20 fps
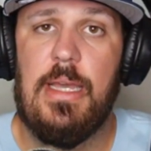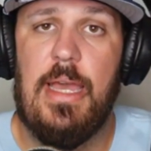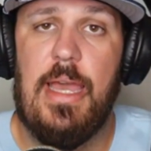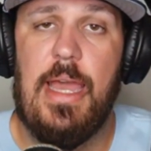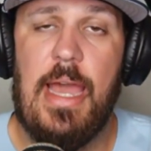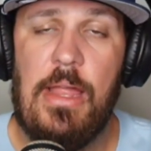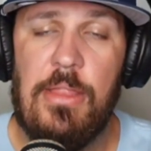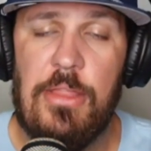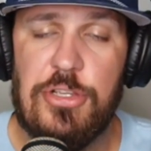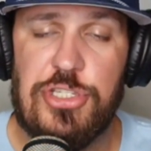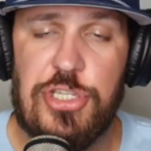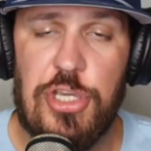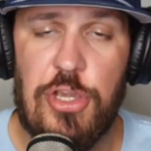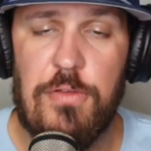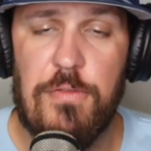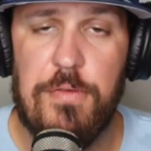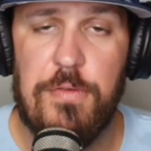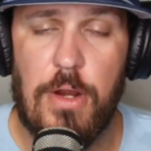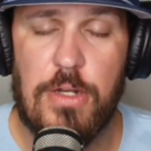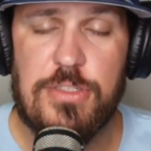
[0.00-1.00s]

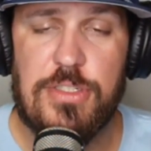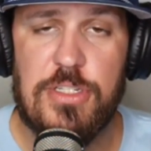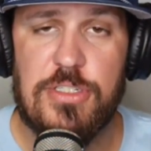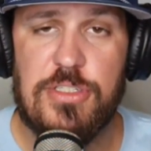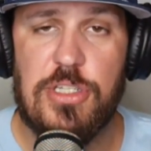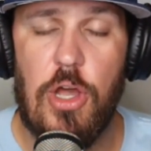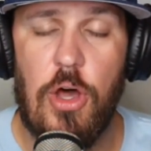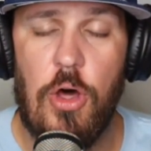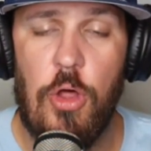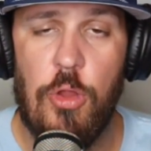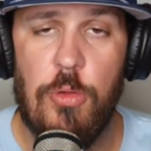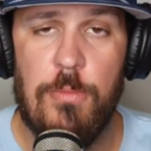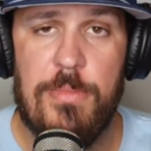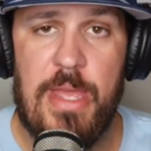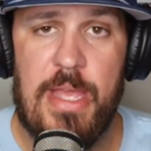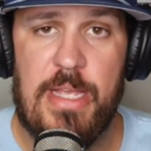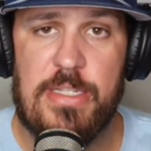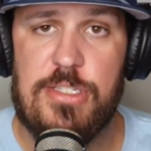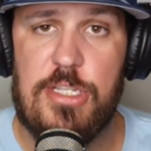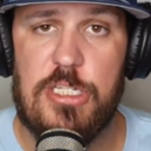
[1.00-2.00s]
LSU versus Ole
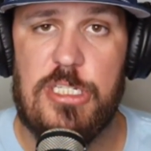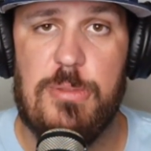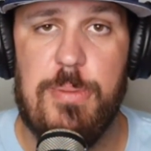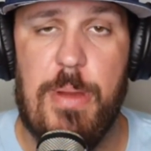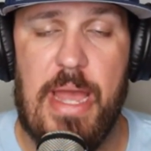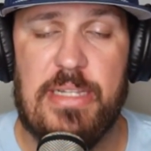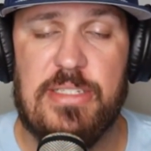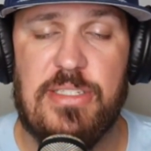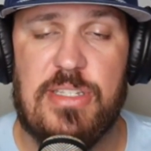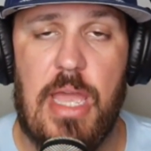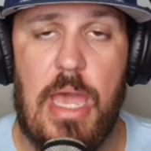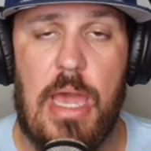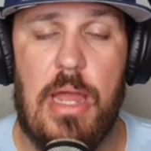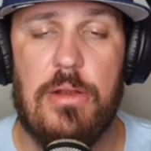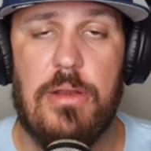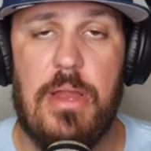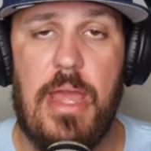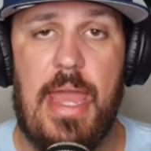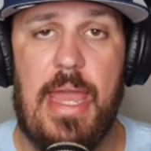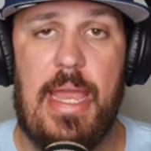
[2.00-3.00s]
Miss this past
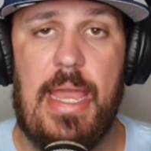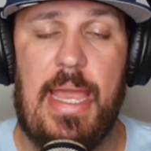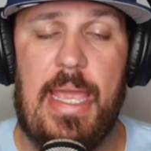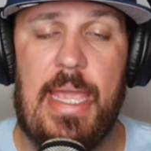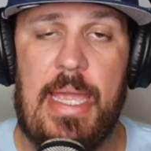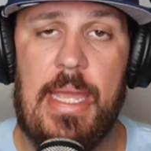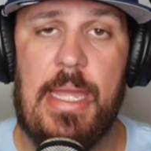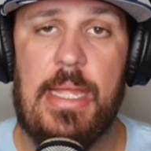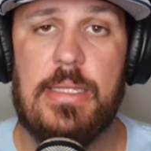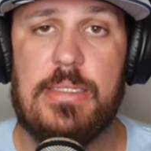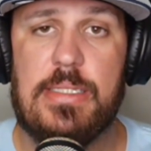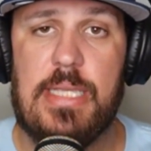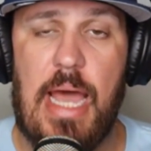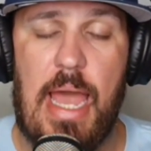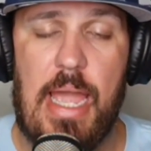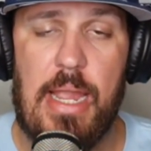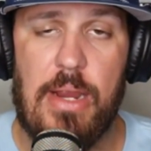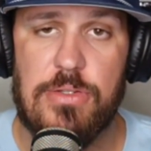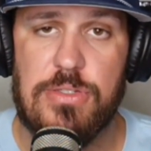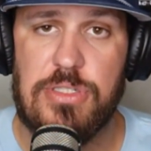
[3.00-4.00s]
Saturday in
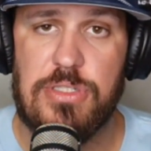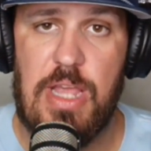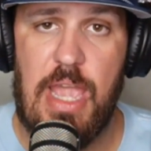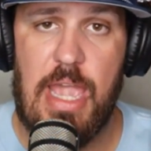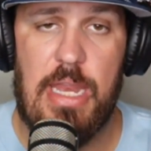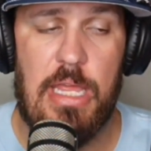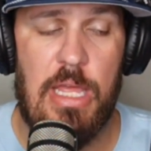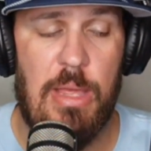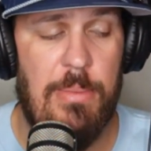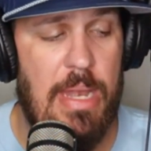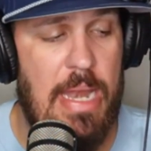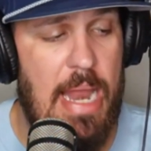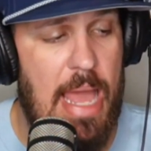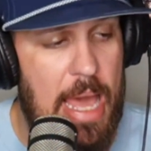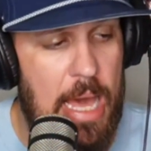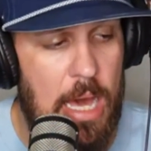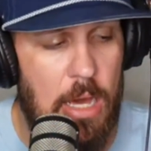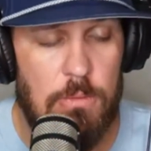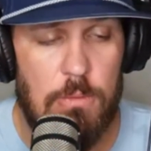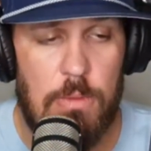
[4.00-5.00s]
Tiger Stadium, an
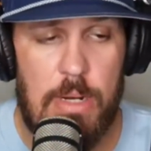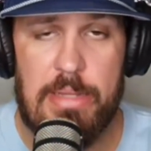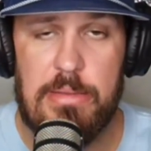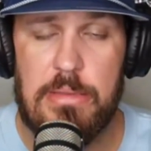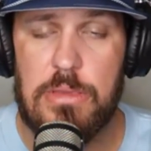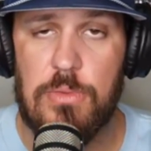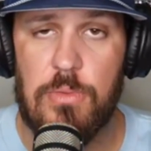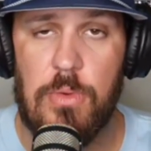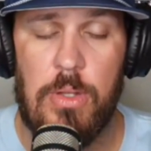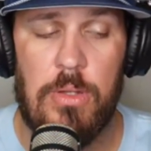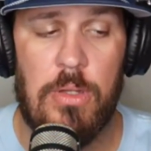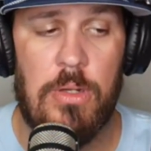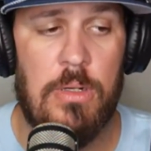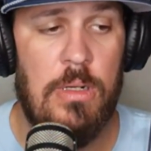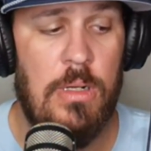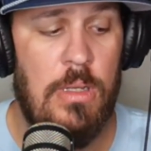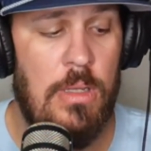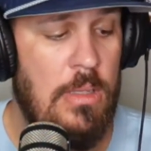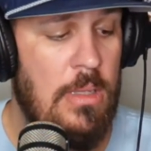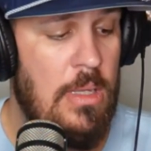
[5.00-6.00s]
outright
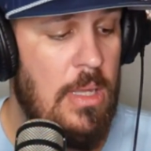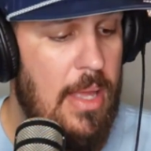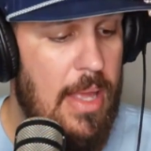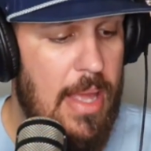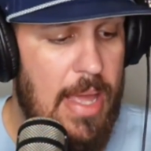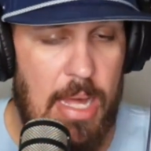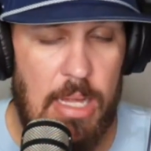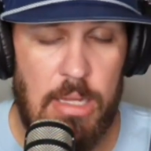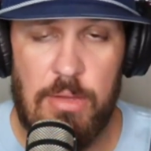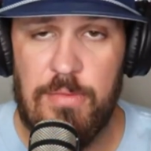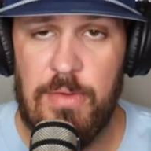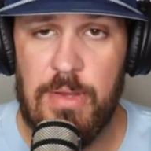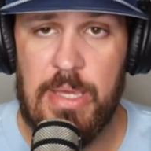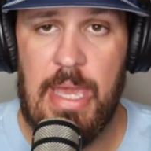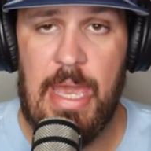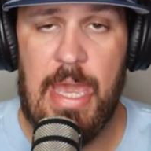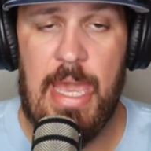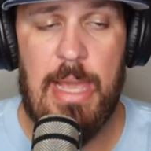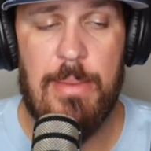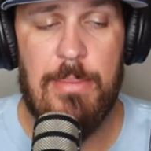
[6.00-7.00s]
thriller. Hell of a
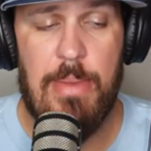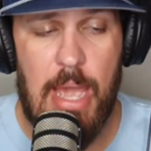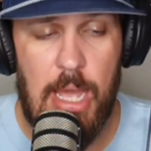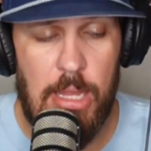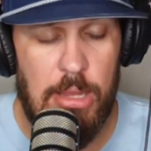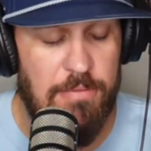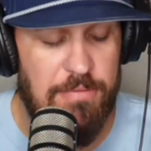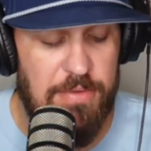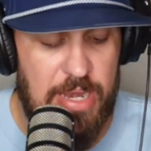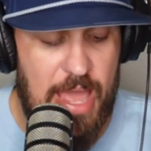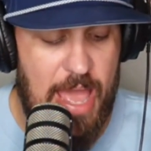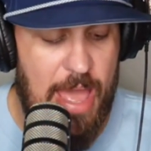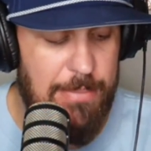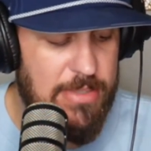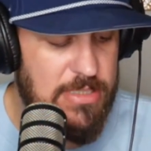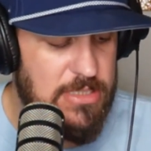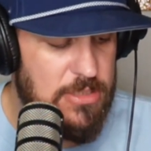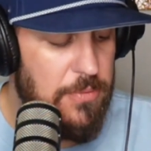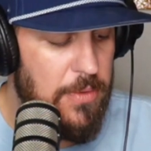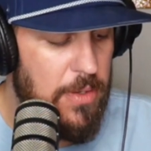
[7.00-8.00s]
game, hell of an
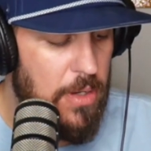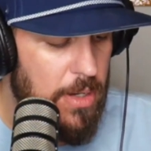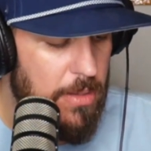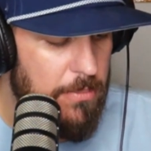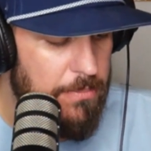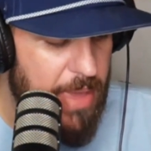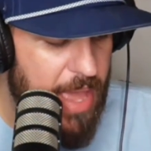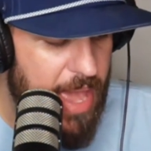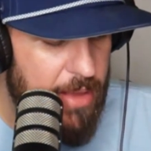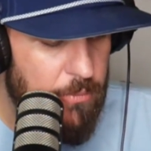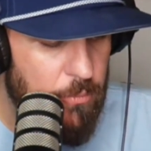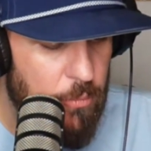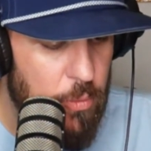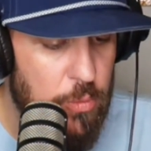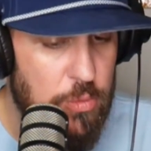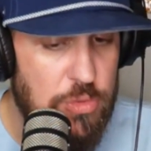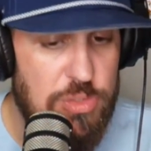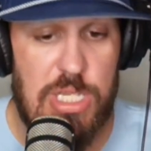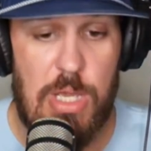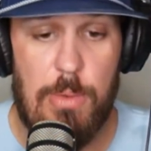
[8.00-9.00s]
atmosphere in Baton
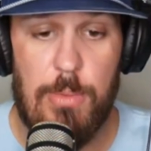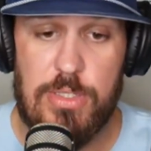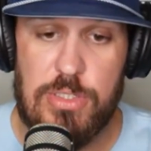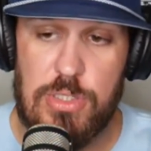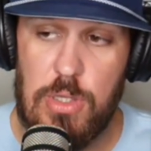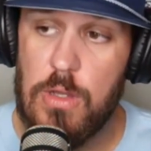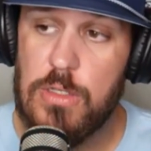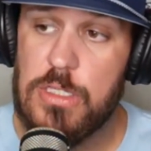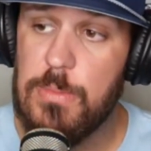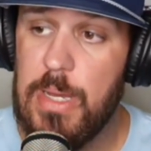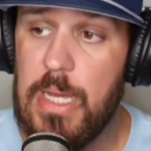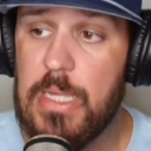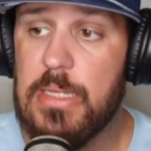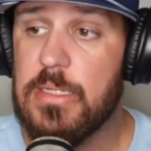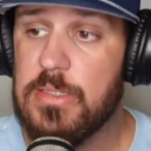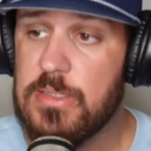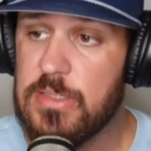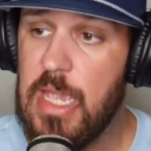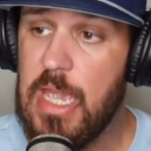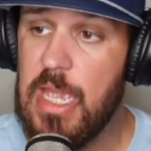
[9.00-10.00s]
Rouge. Now, we talked about
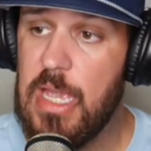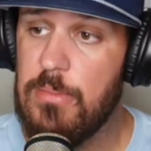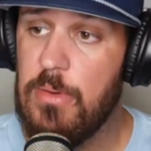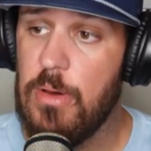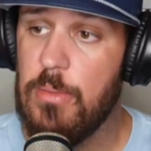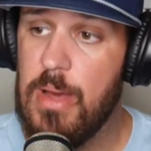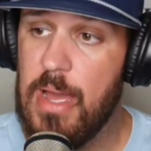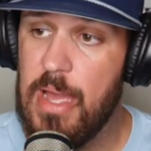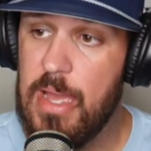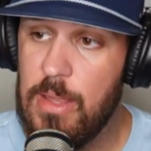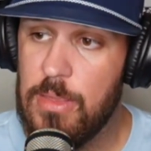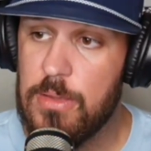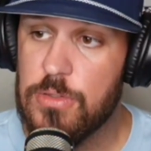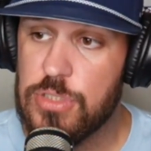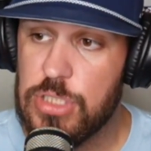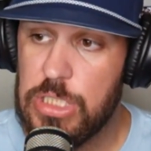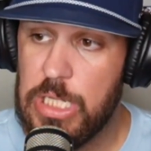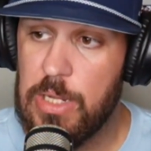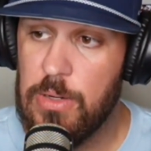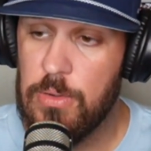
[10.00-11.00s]
this game on my other
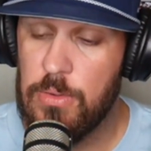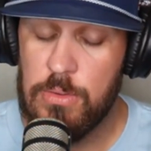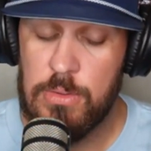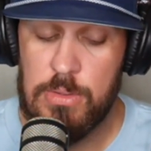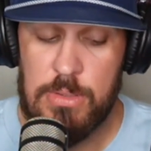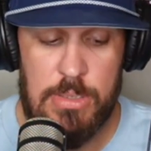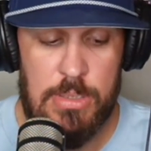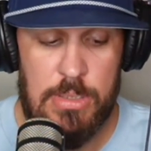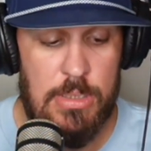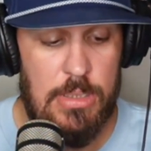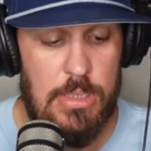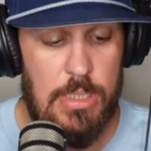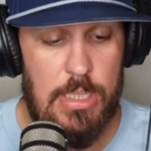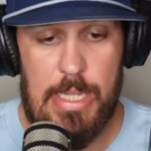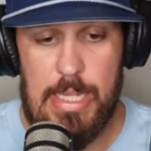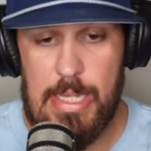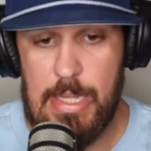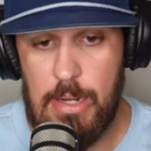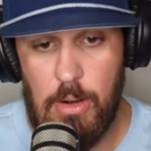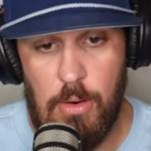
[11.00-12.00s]
channel,
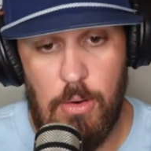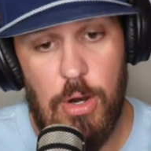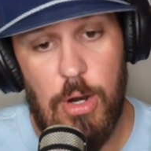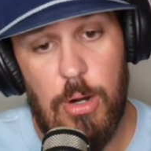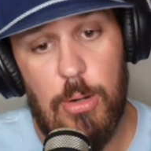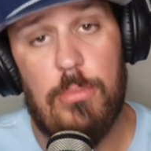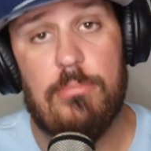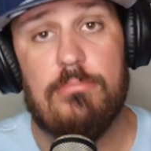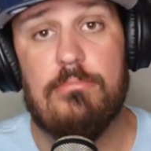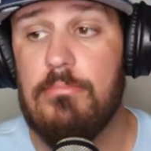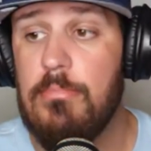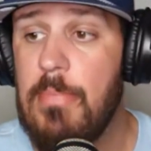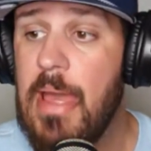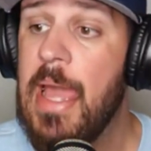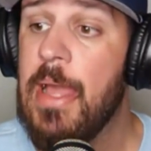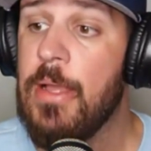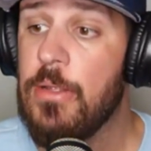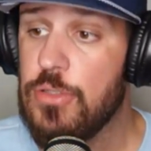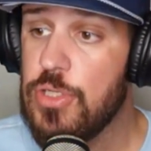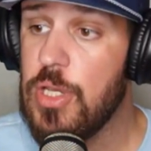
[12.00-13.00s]
our
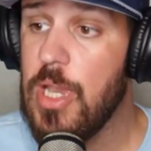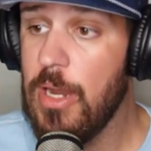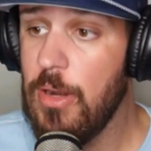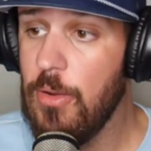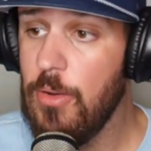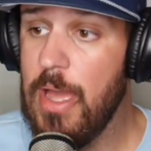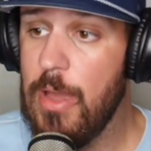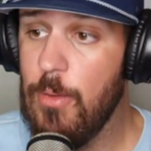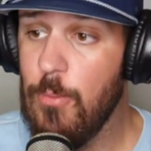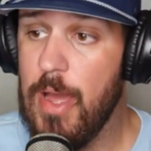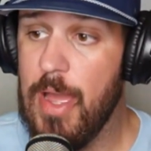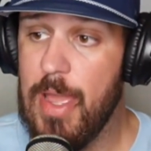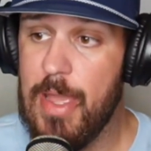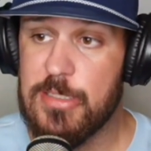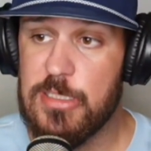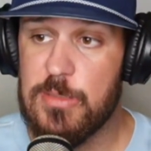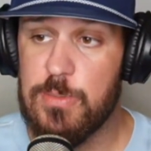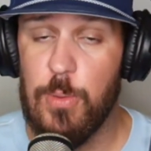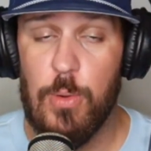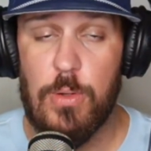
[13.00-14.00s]
main channel,
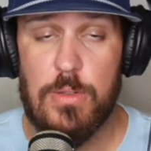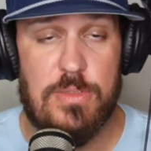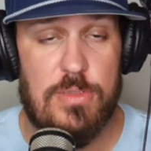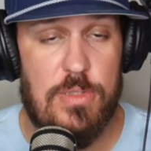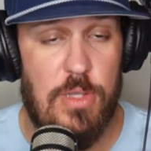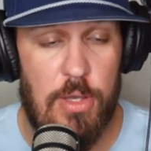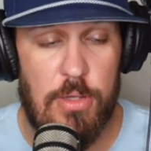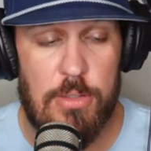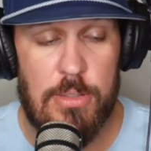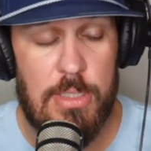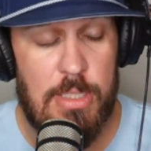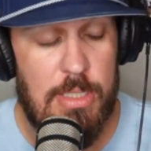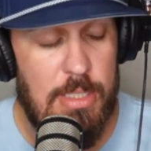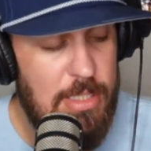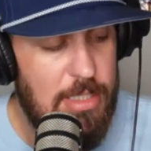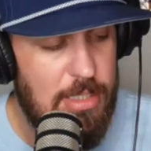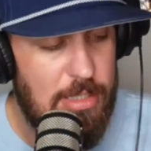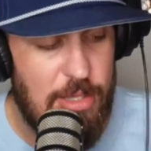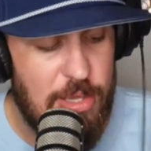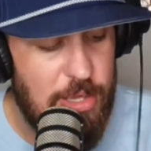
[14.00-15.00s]
AYS Sports. So
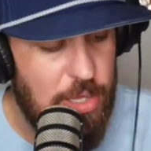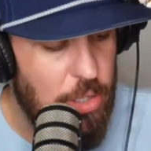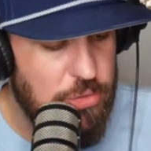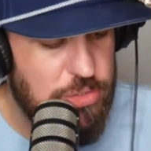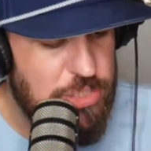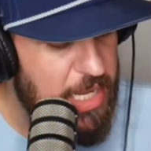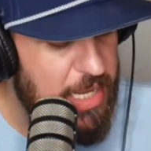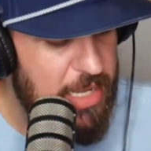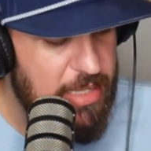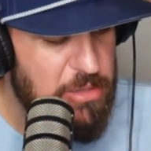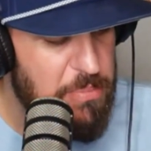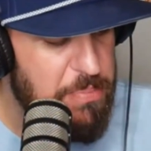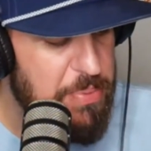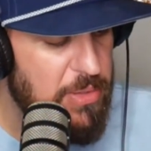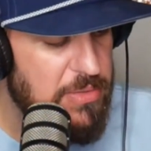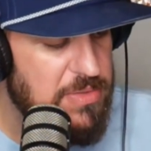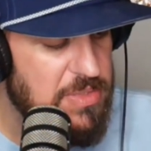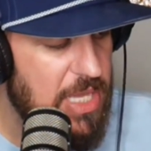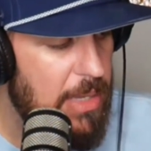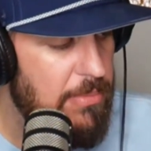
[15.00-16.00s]
you can go check out the
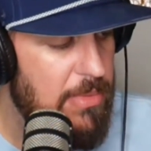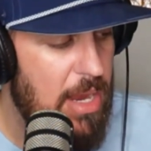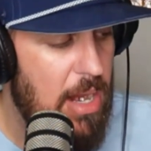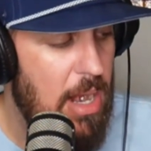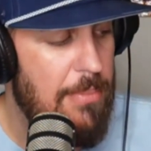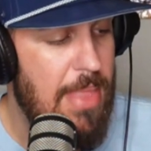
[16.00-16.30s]
post game there.